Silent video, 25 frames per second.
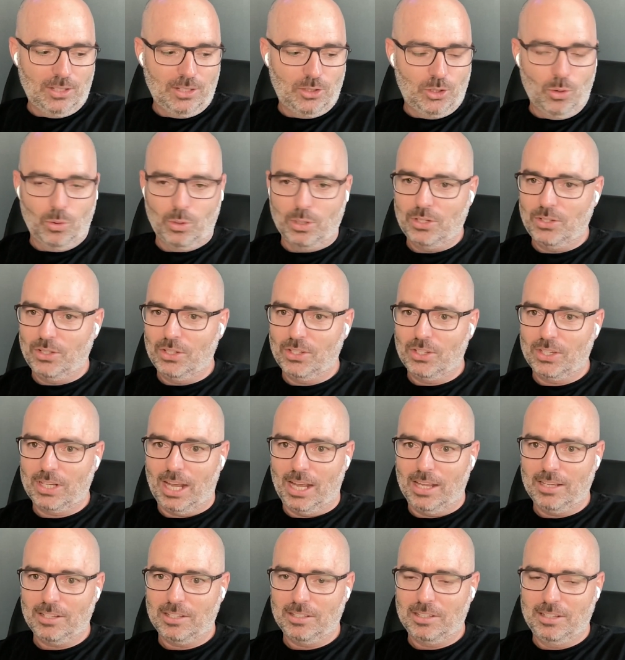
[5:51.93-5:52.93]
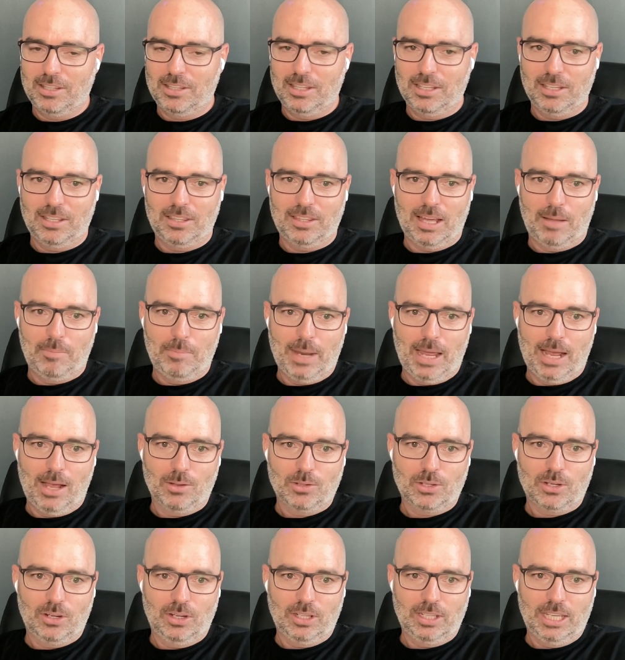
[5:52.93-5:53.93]
daughter's disgust, the
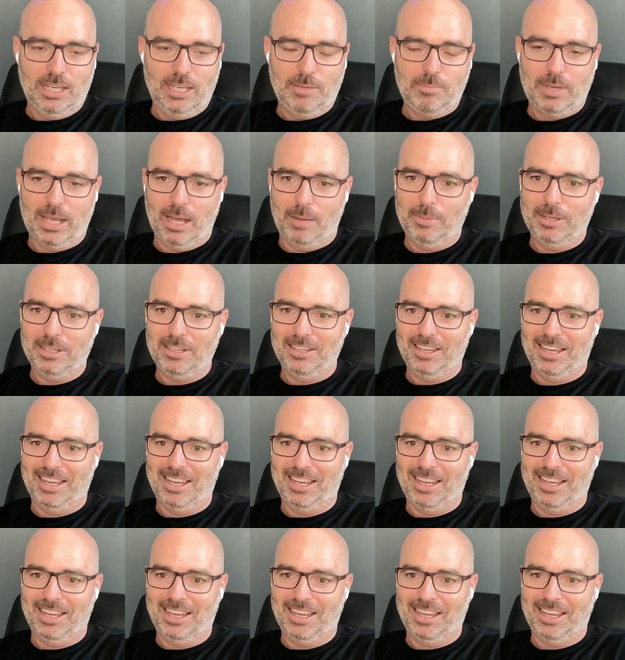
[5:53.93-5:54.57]
thumbnail's going to keep coming.